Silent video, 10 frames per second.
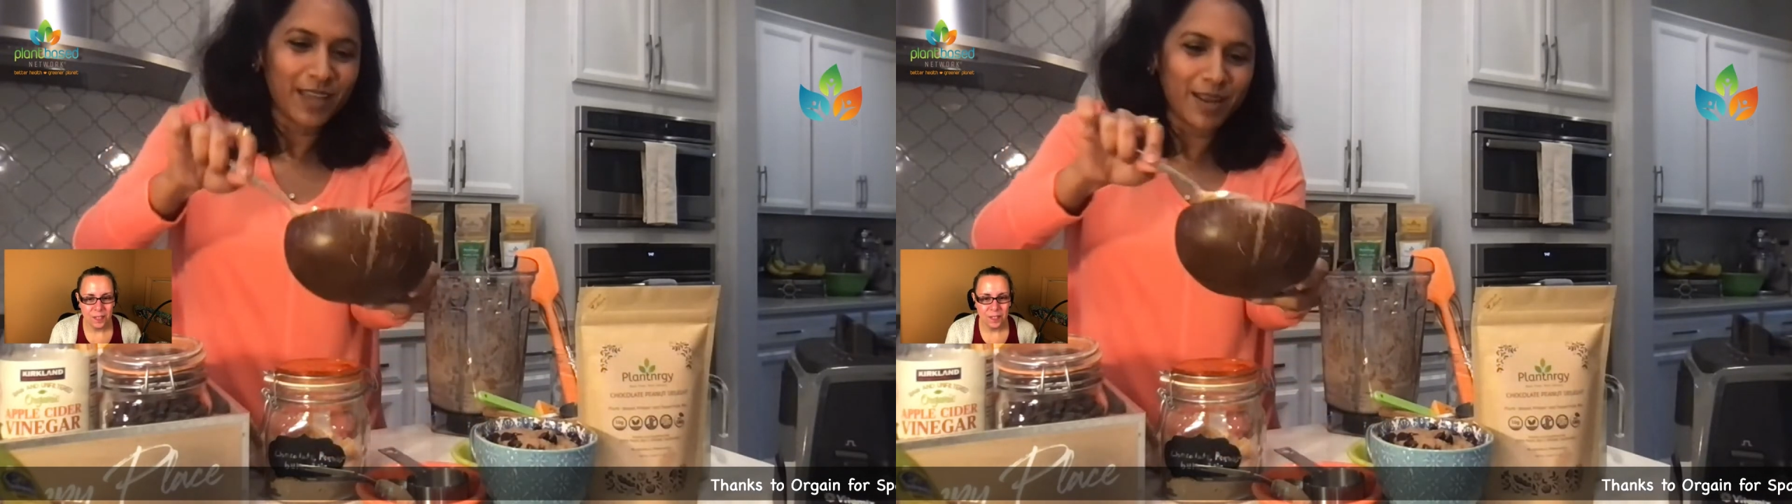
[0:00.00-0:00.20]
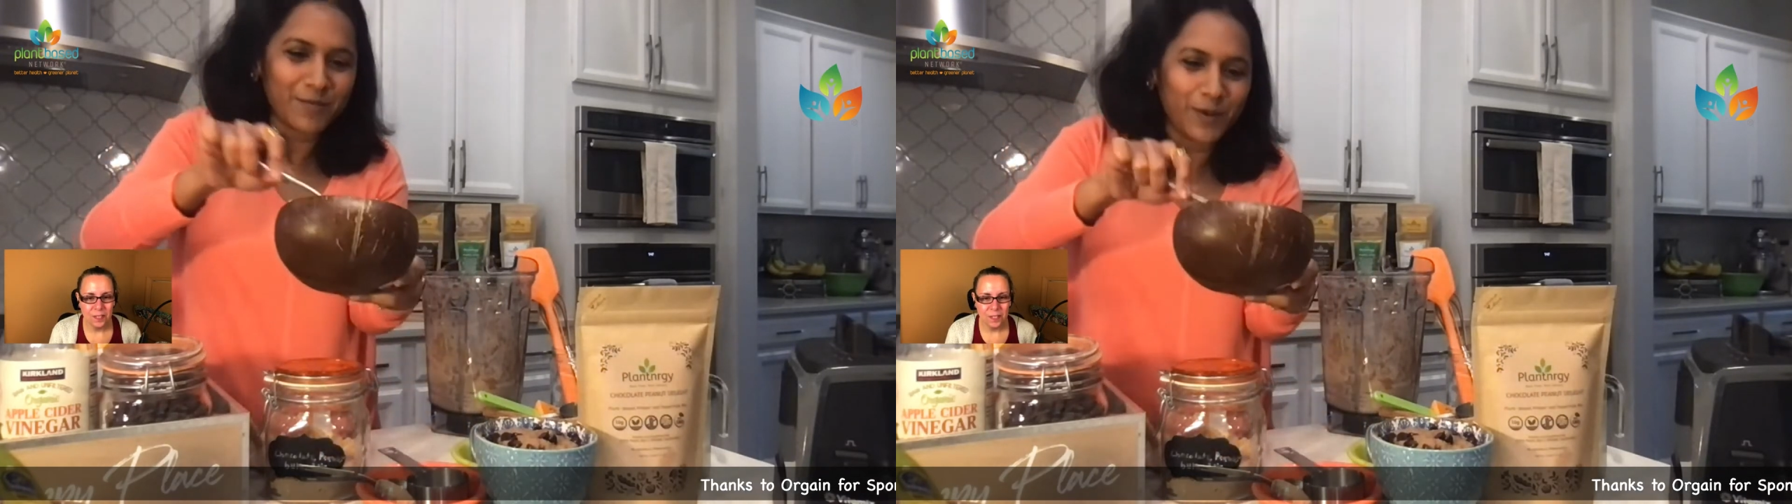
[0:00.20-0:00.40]

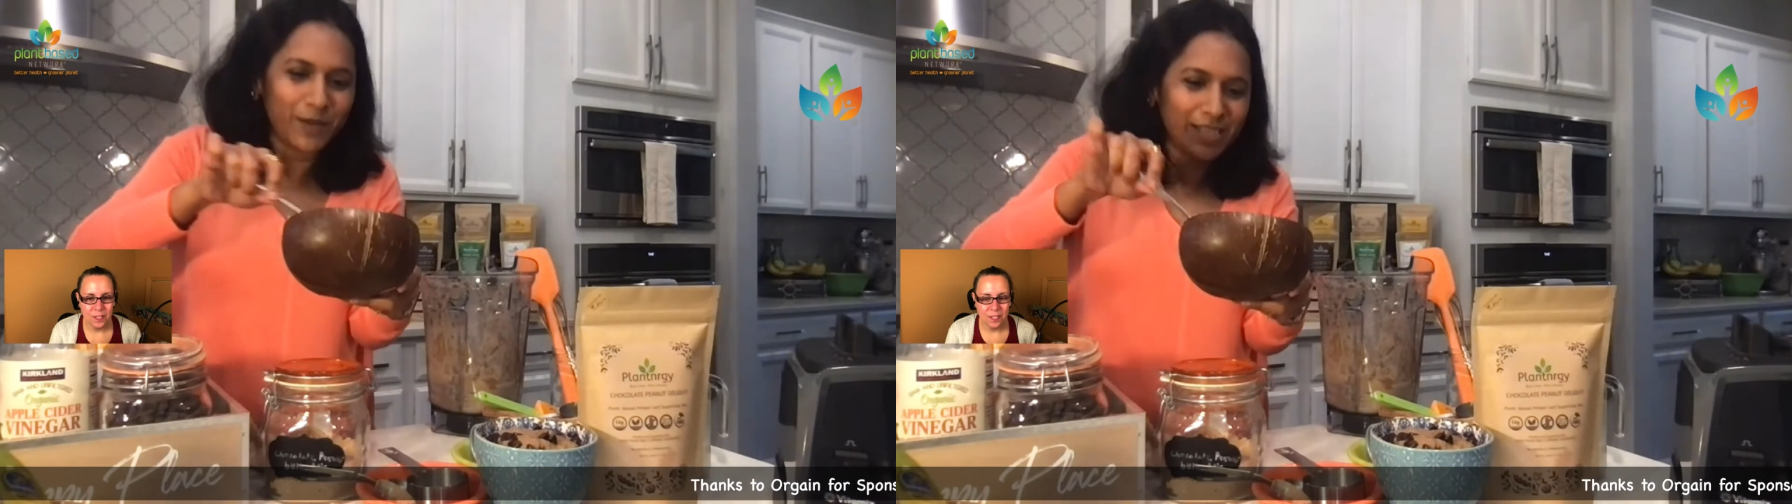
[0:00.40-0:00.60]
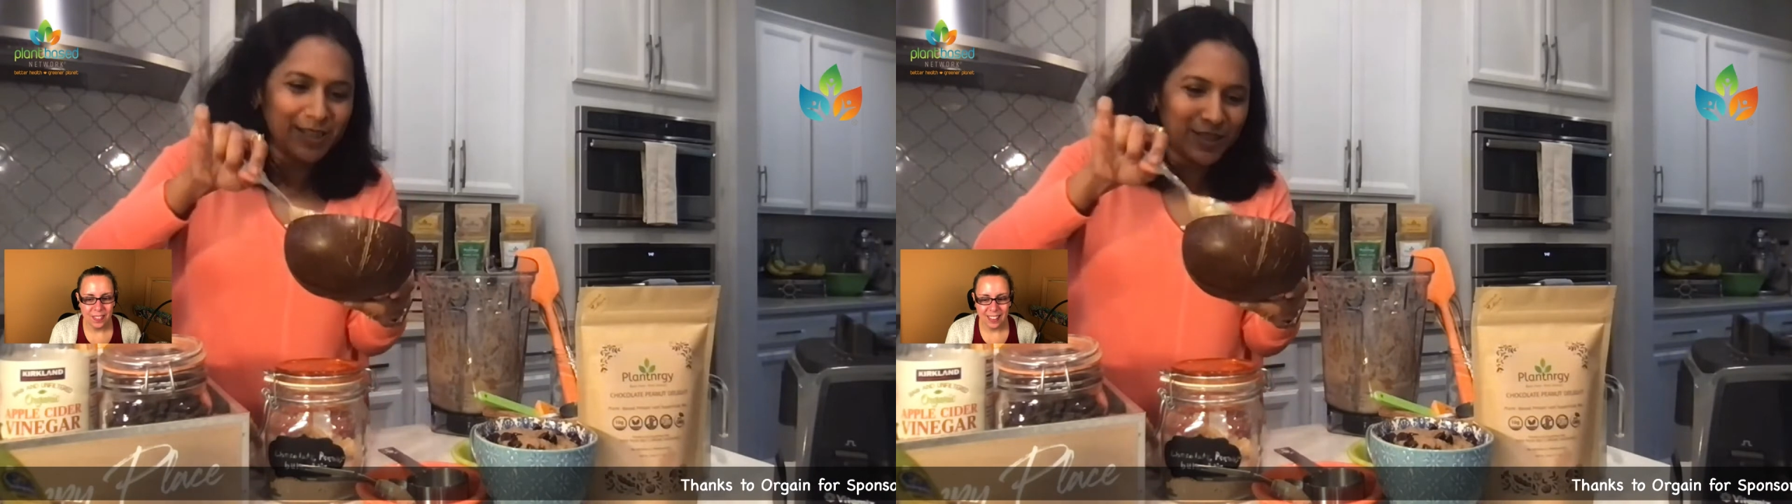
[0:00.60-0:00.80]
And I'm
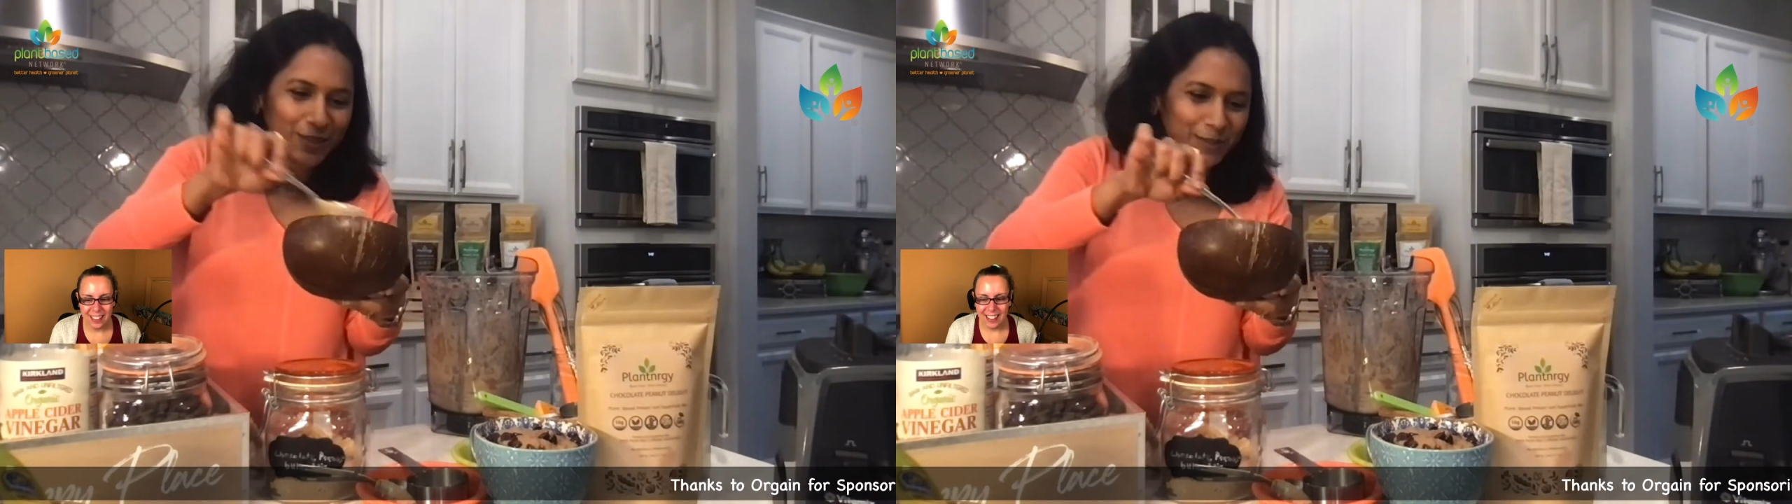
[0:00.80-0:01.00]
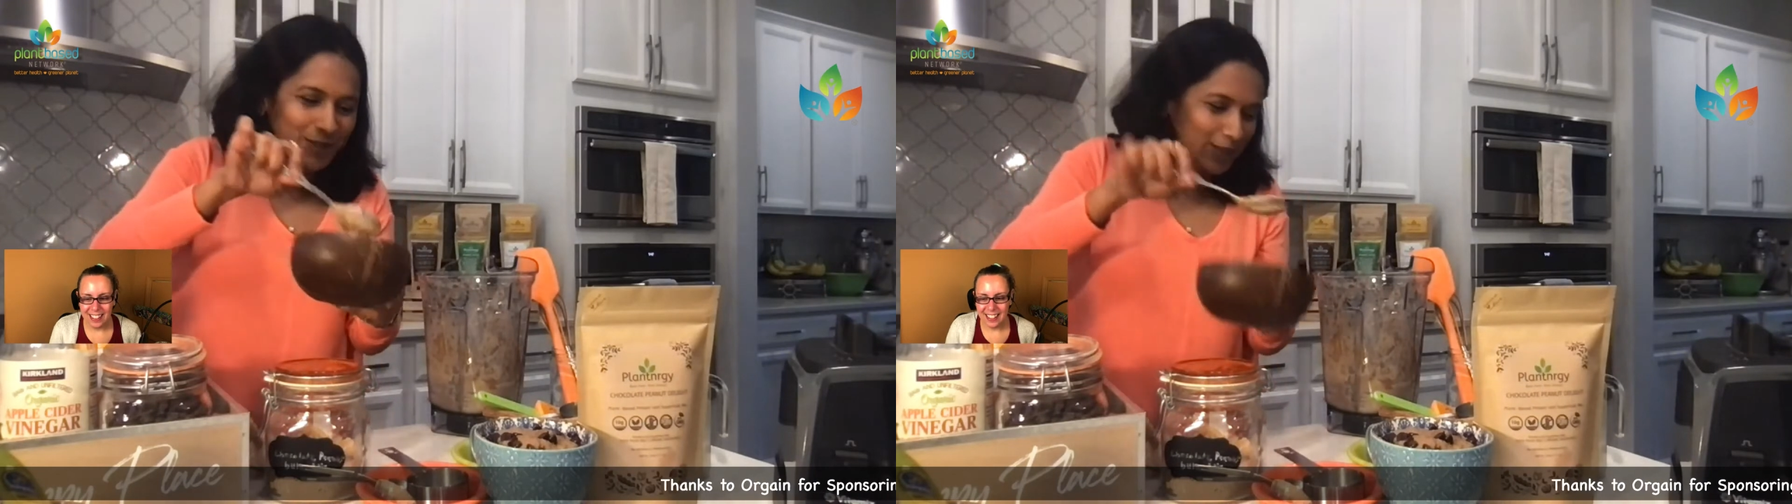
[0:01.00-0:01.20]
going
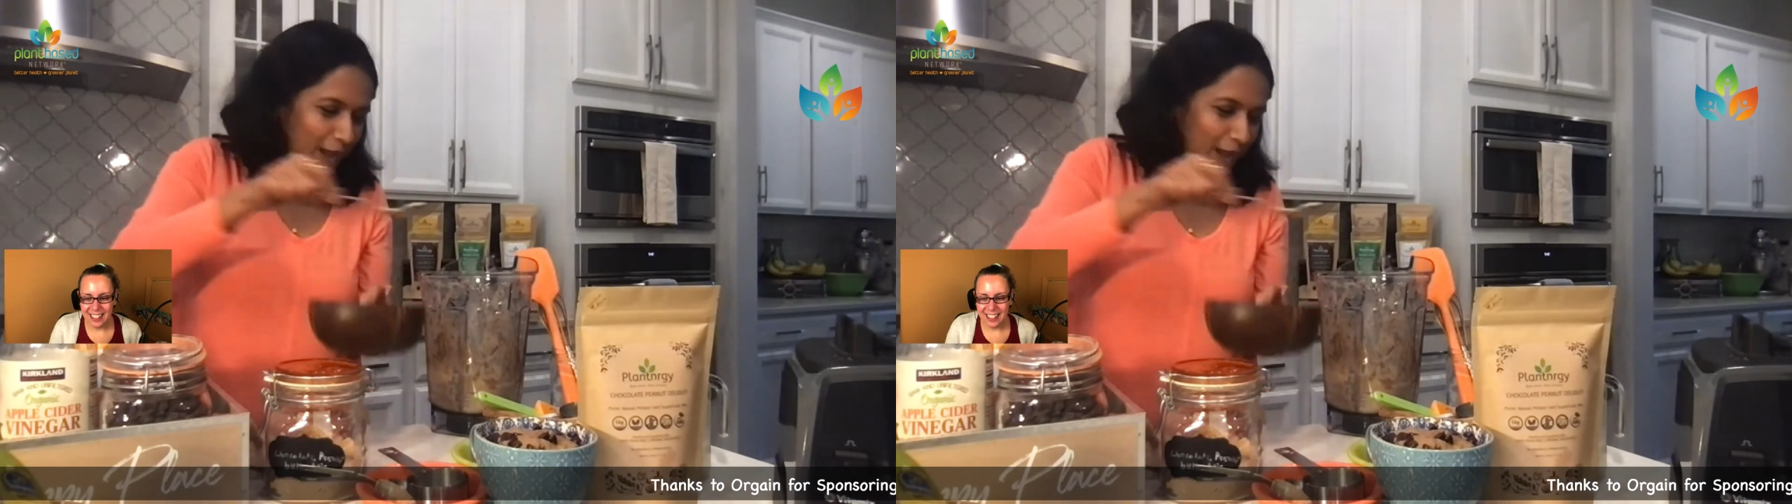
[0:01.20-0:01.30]
to